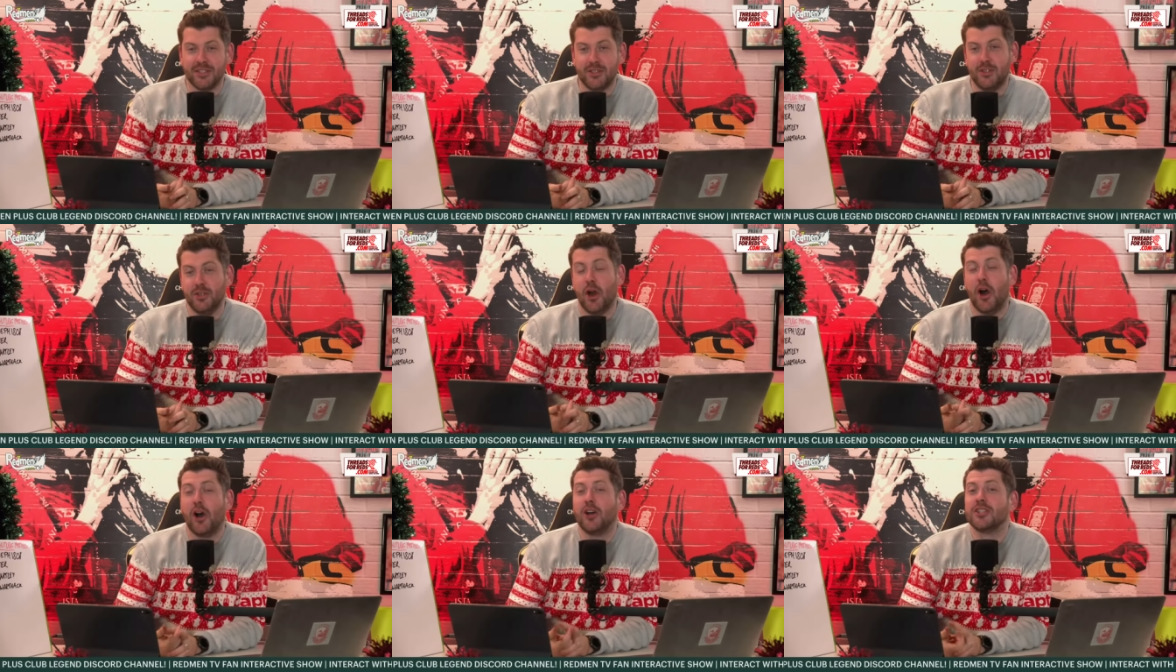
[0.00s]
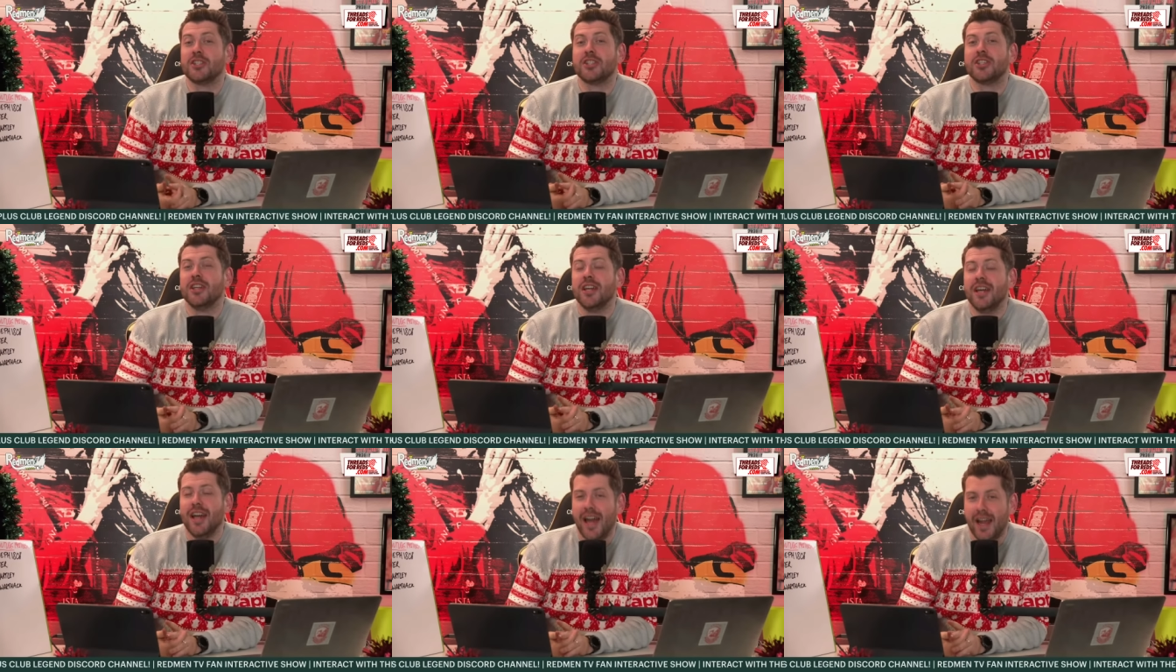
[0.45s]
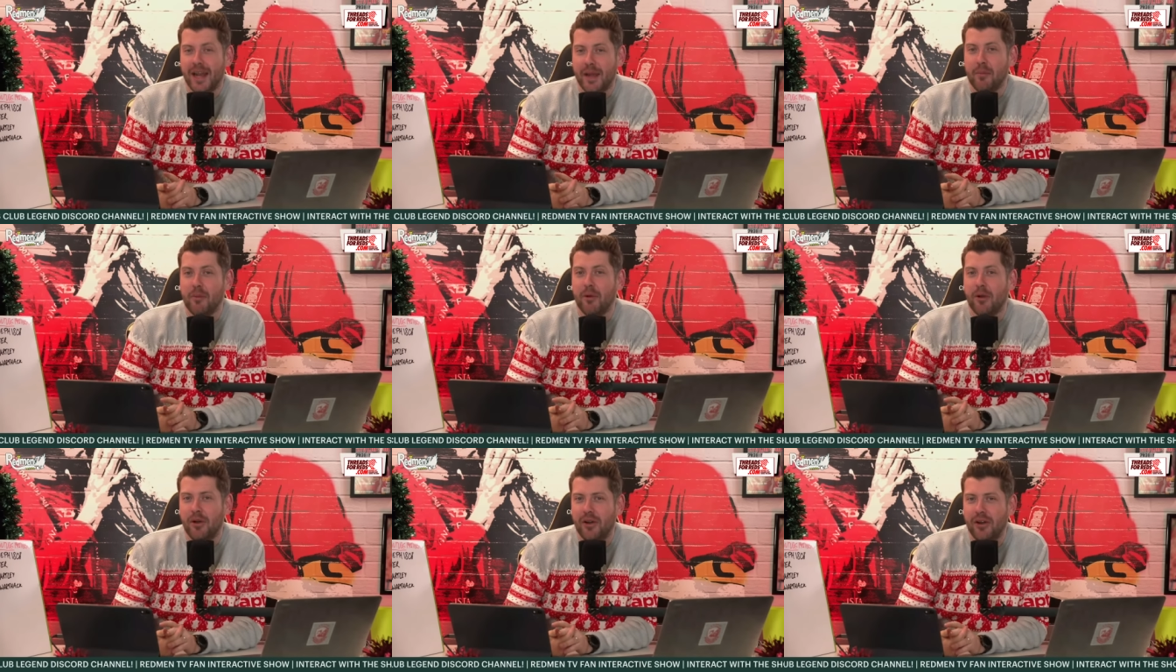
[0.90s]
is not
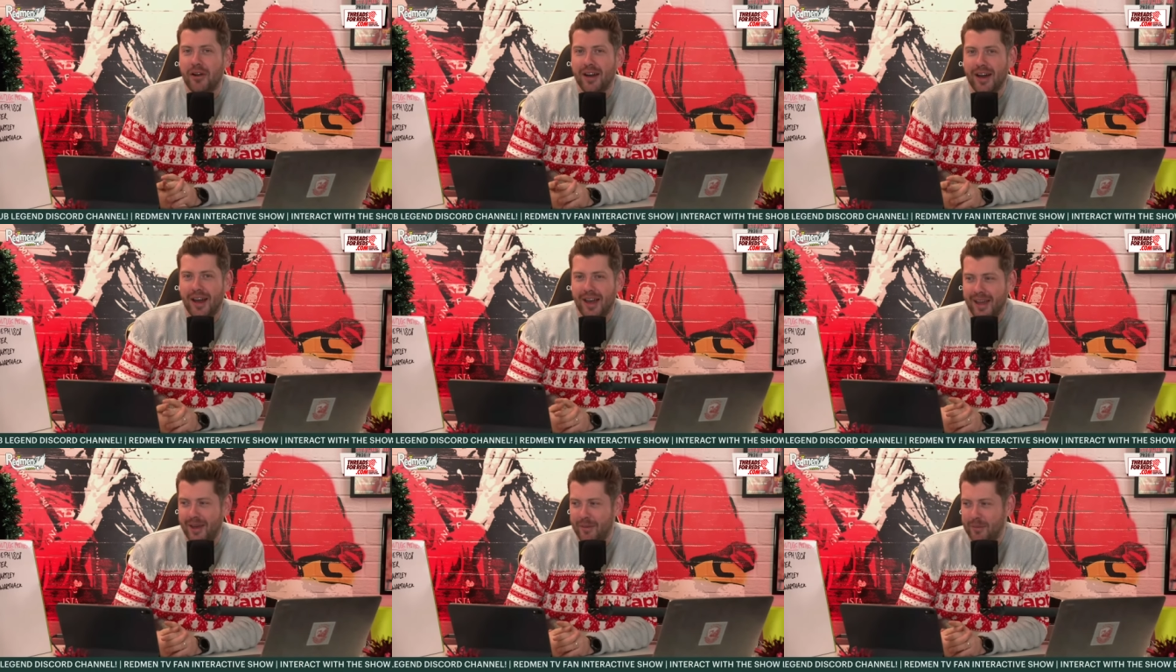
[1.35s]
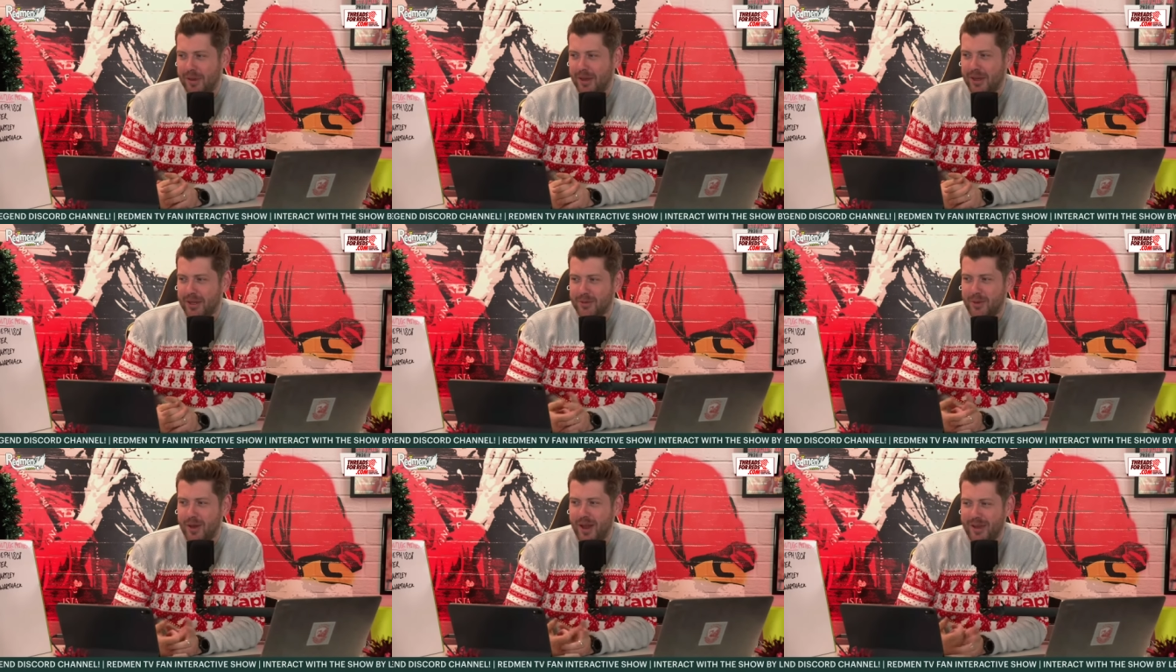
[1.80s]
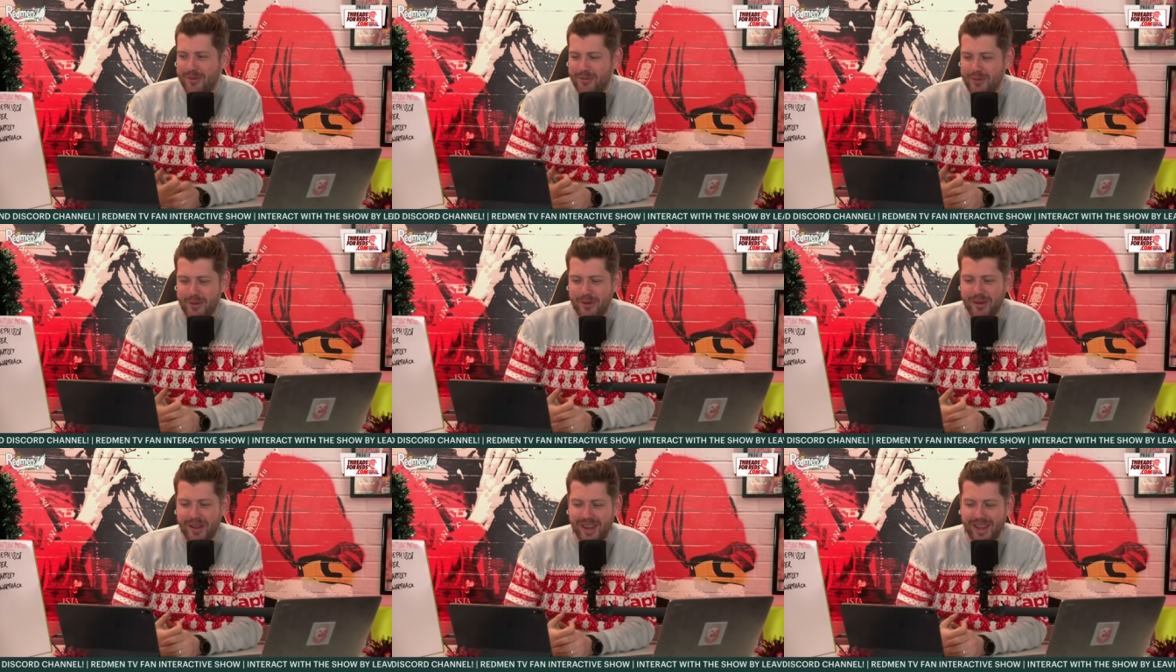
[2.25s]
anymore because Ray
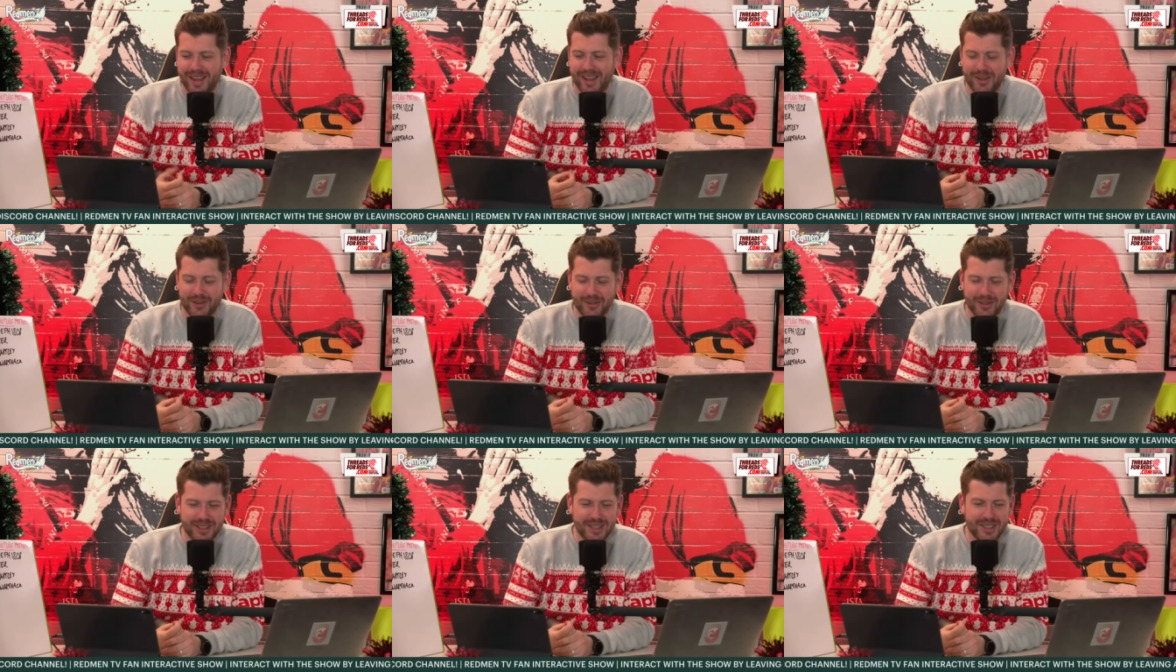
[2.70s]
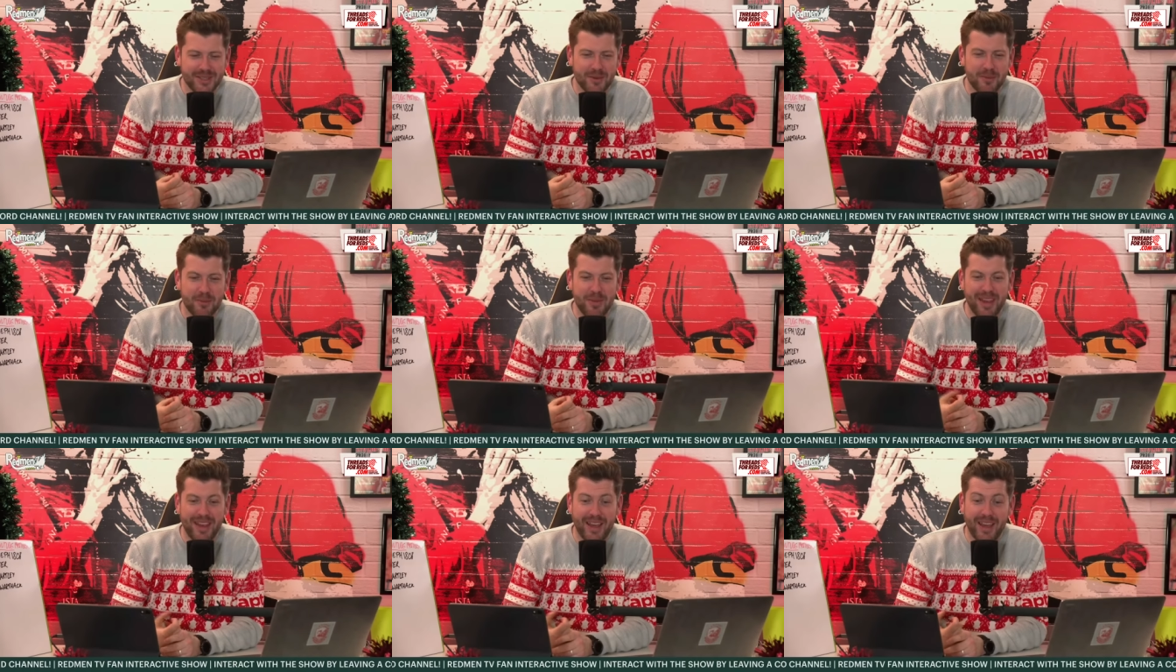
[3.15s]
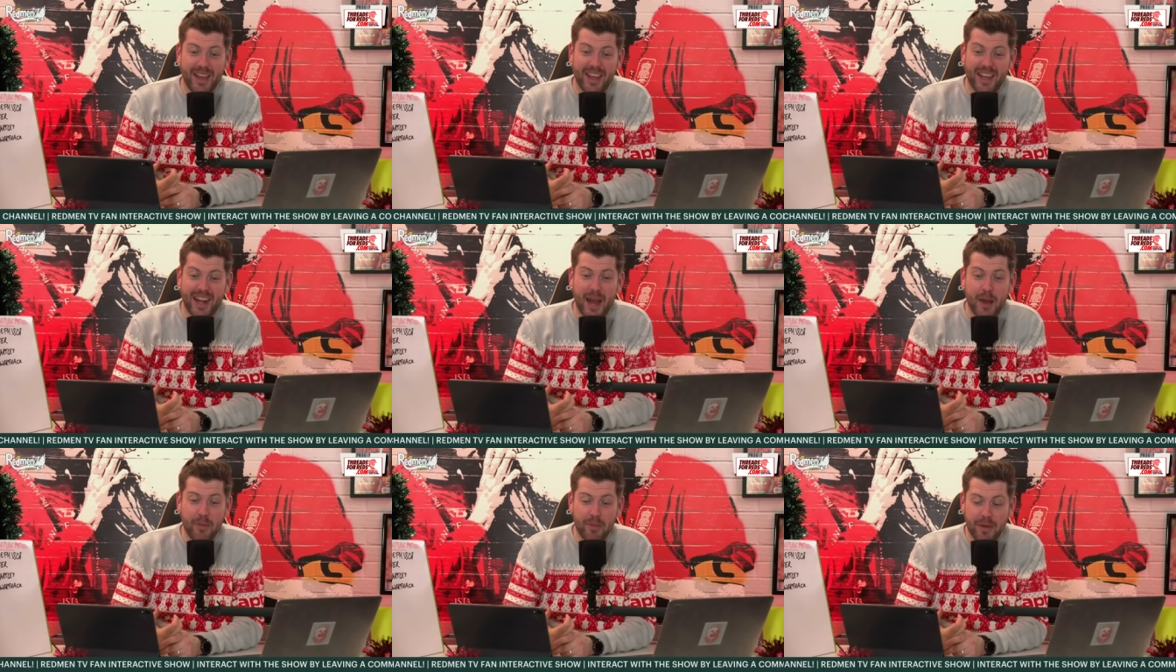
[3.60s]
Rooney alluded to him being
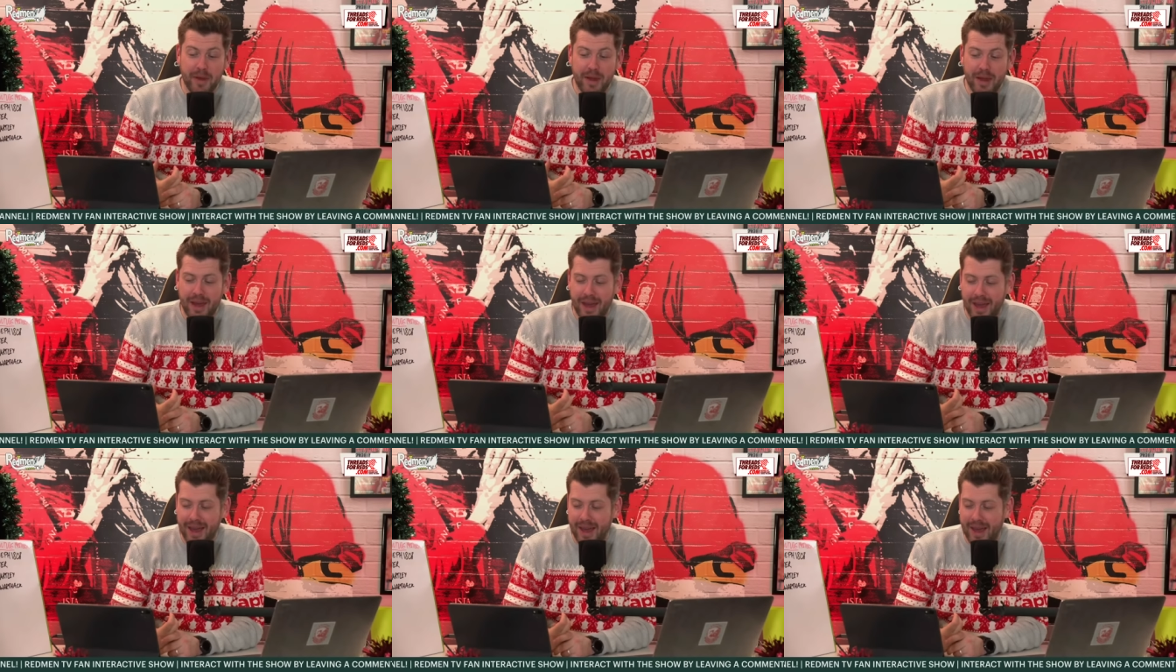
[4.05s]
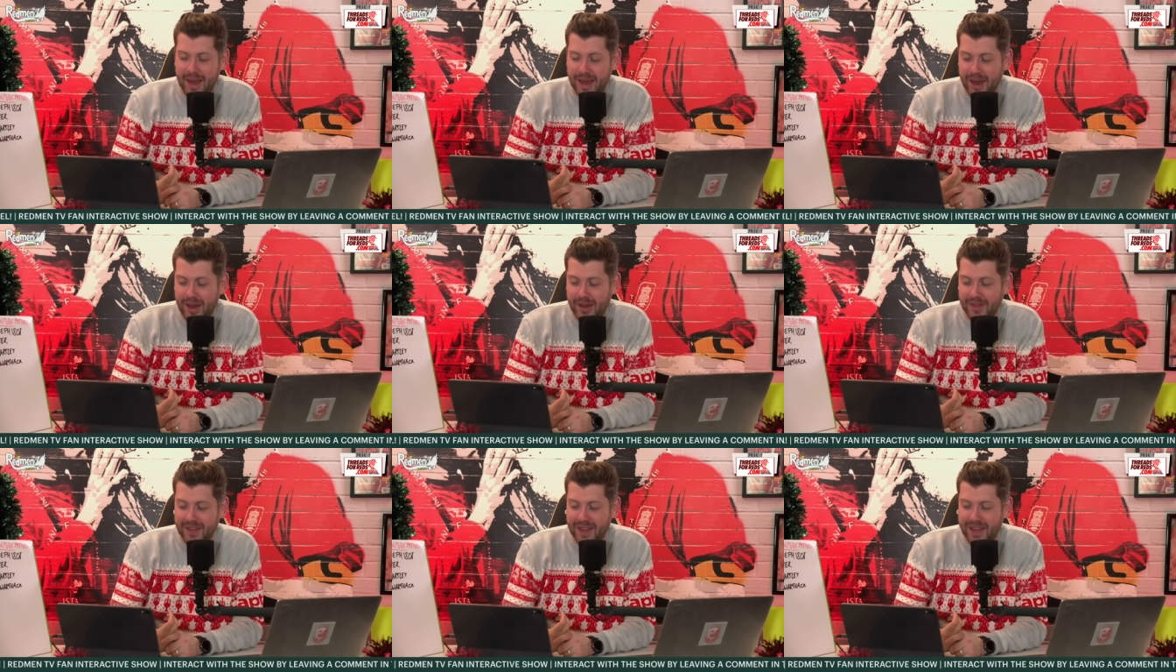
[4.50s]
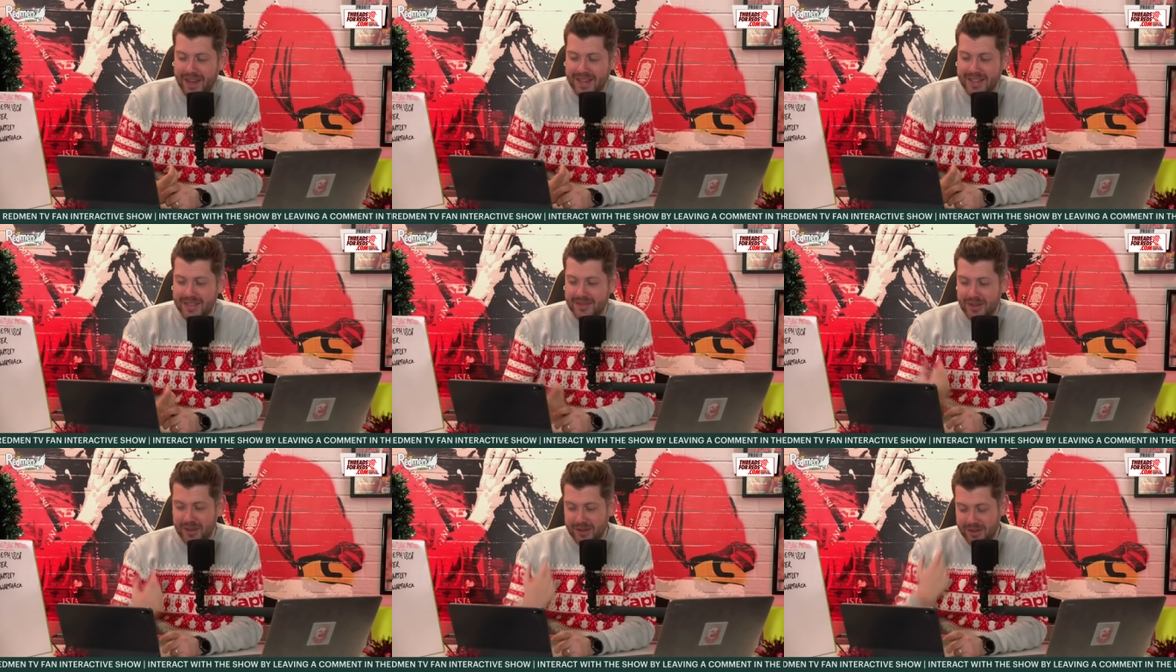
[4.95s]
crap on that
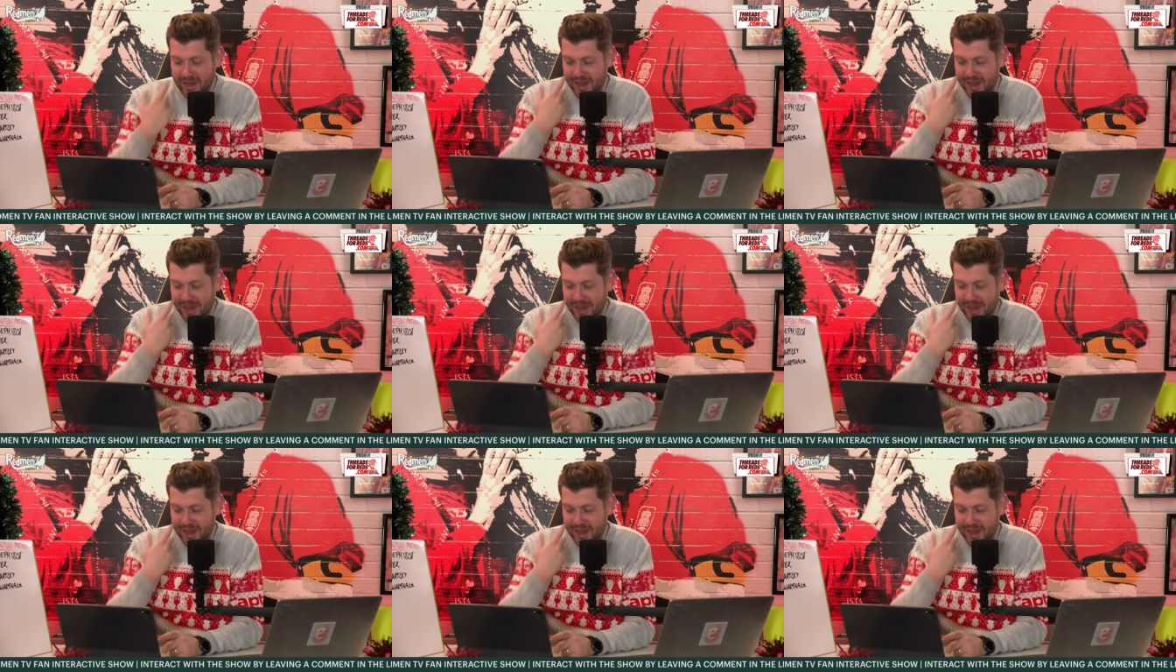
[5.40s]
interview.